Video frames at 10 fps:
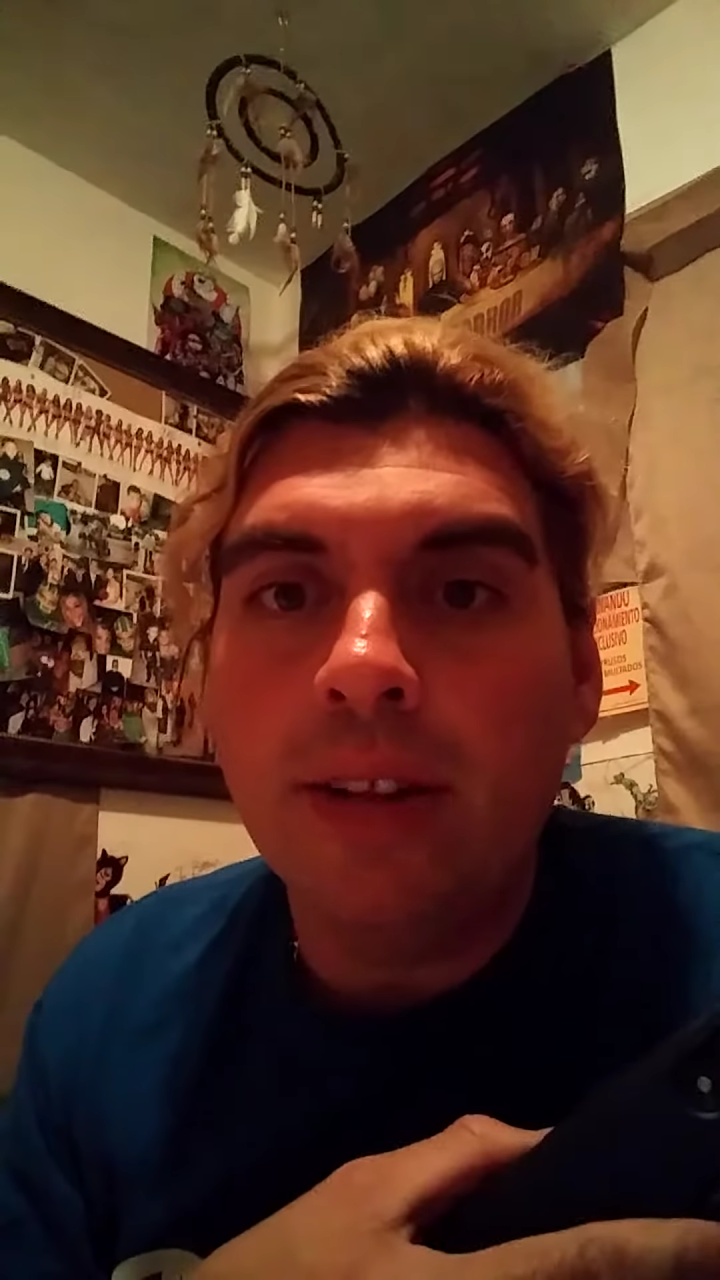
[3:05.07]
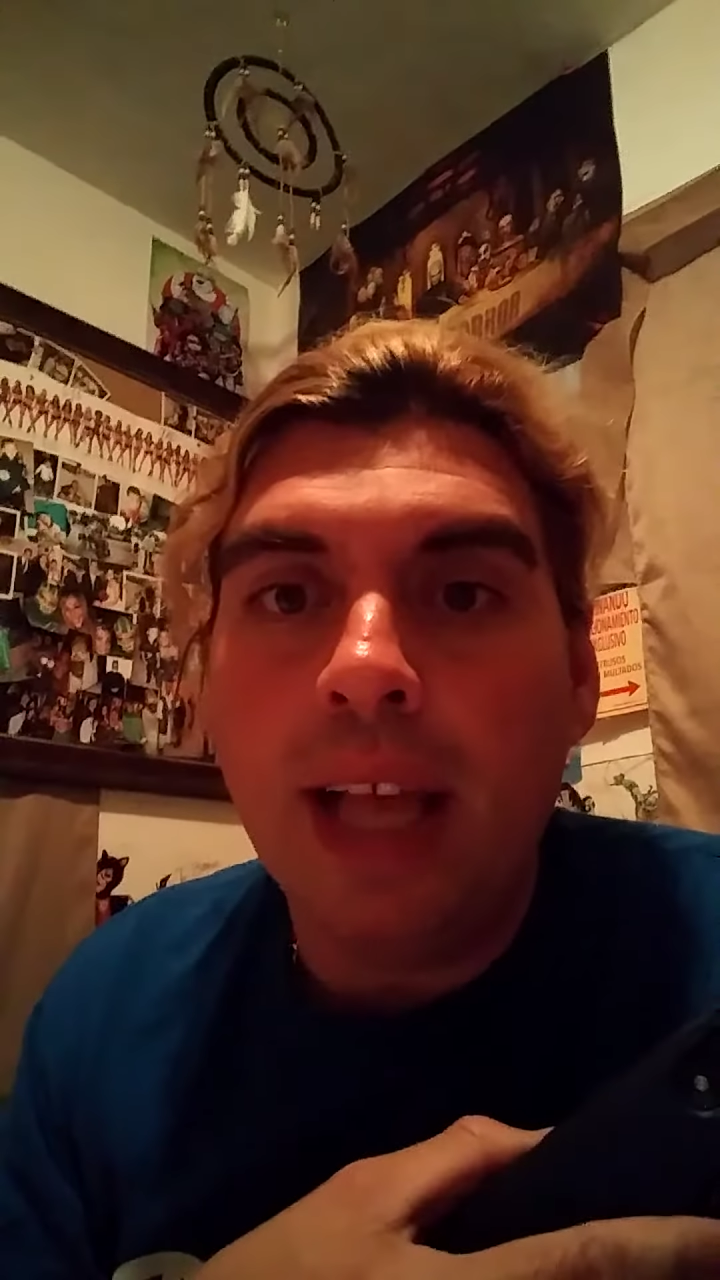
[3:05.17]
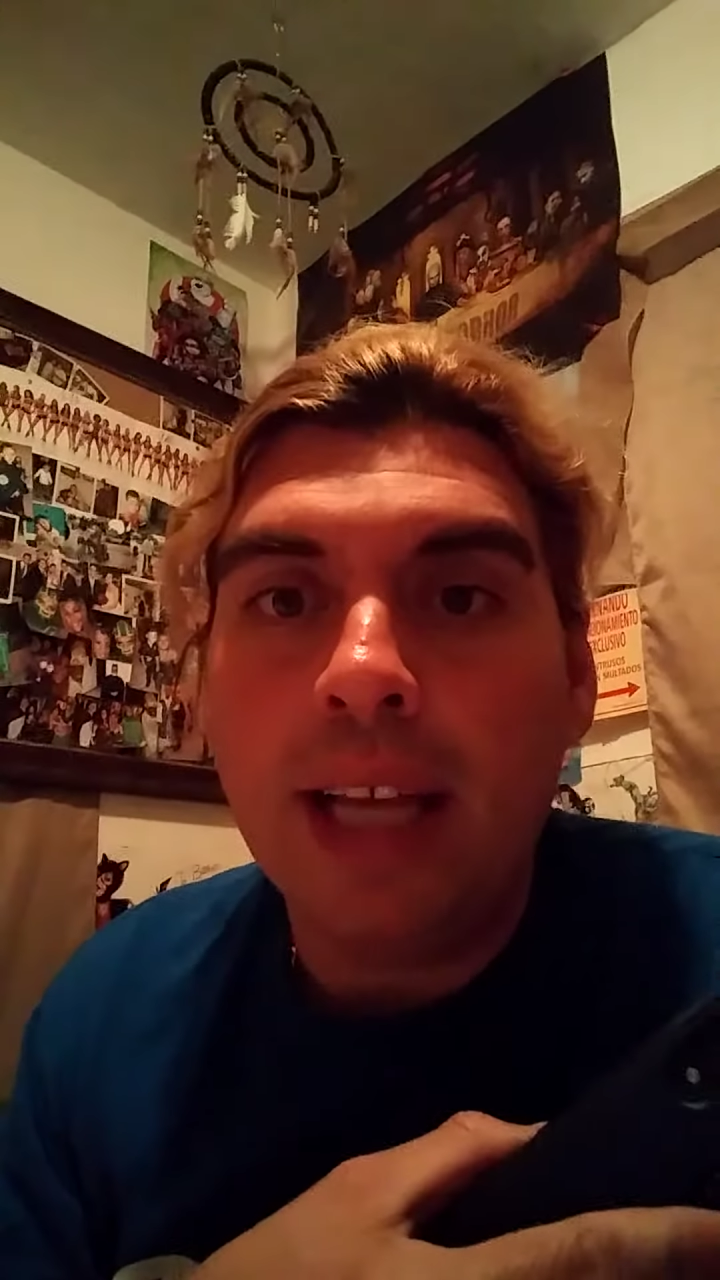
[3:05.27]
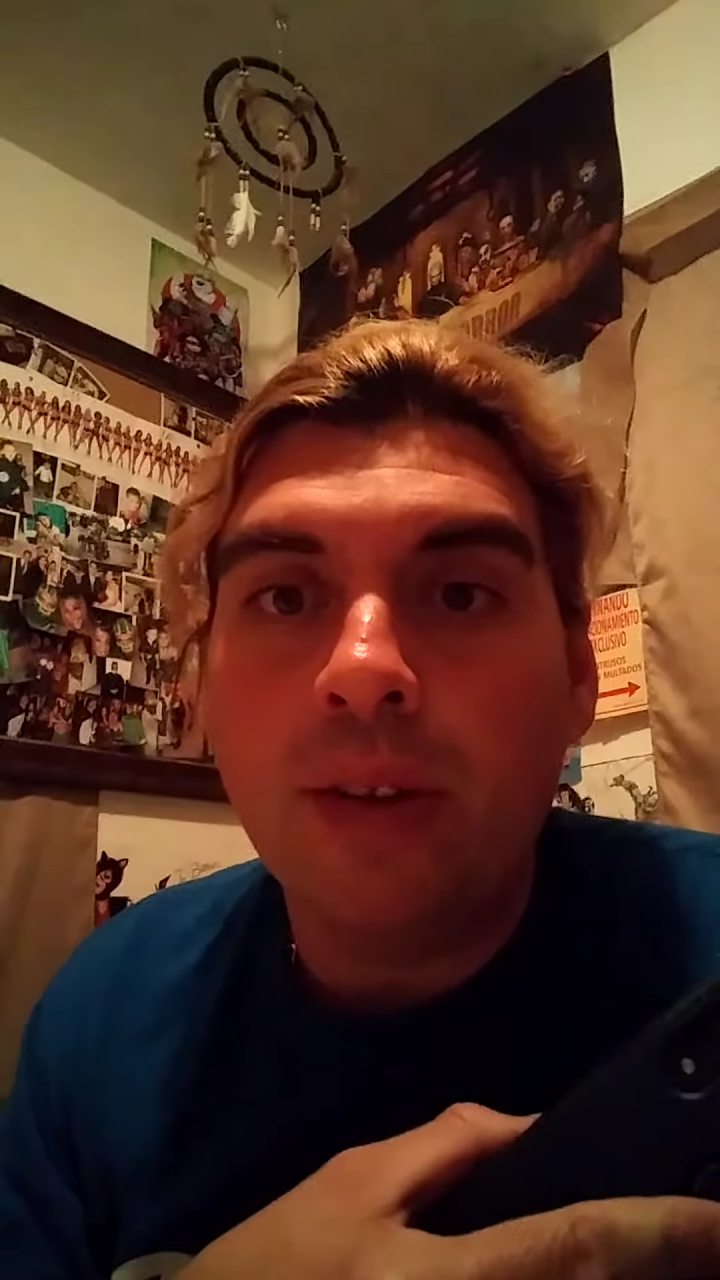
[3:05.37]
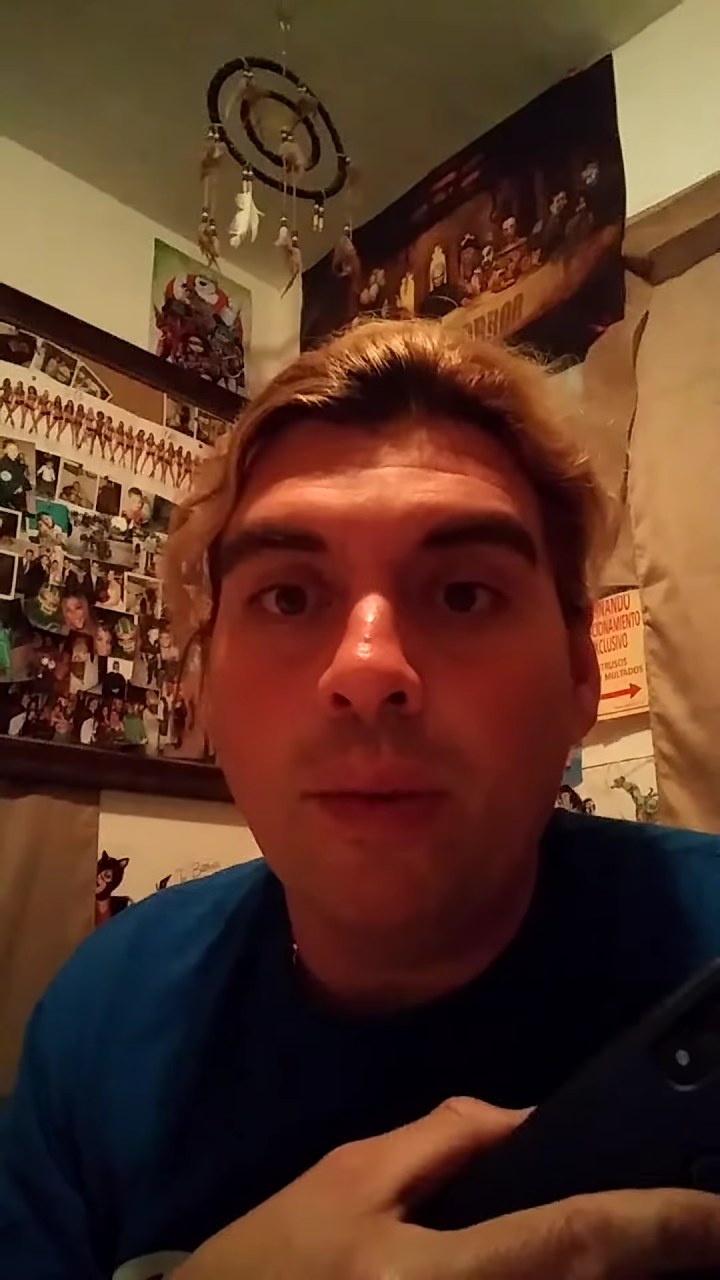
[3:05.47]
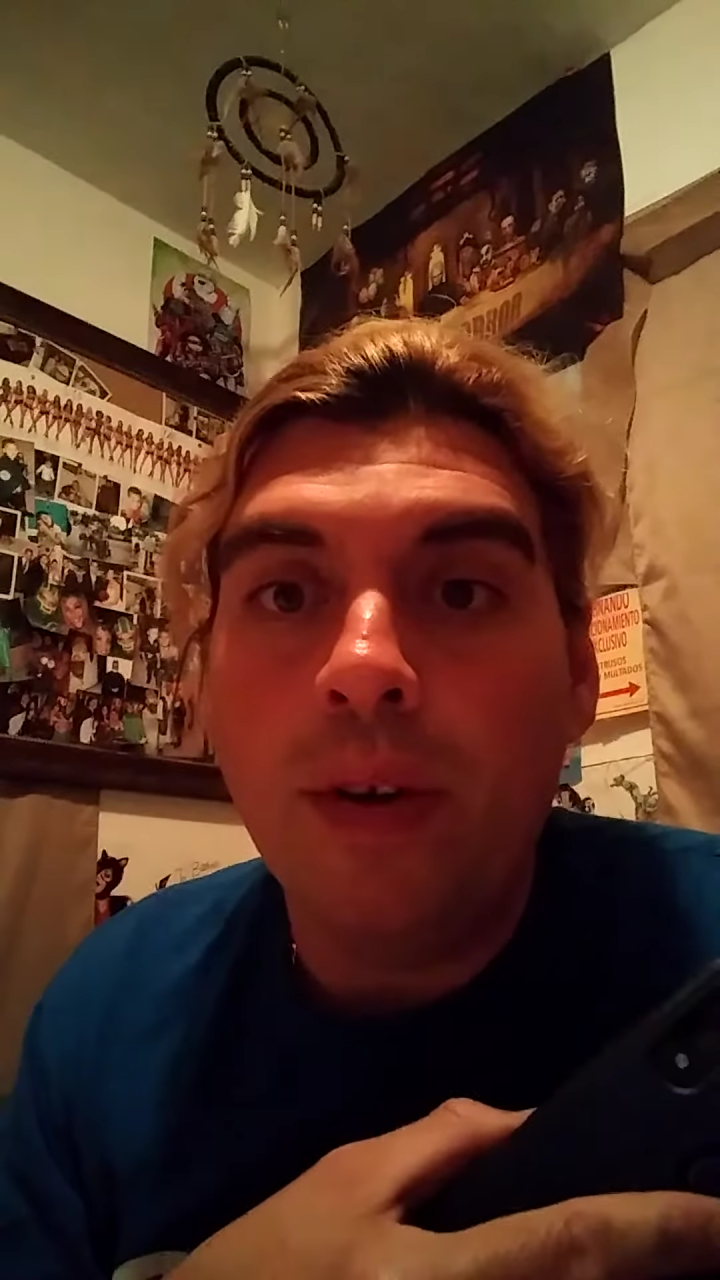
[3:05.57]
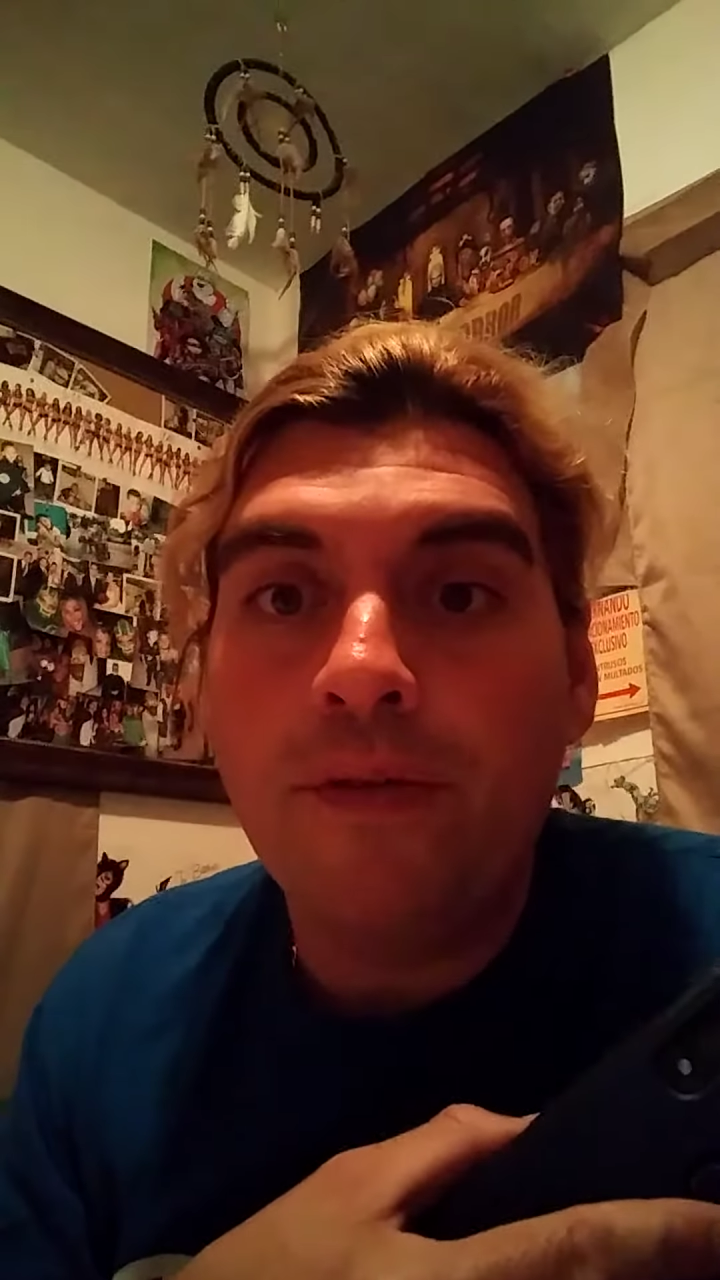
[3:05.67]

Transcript: like the one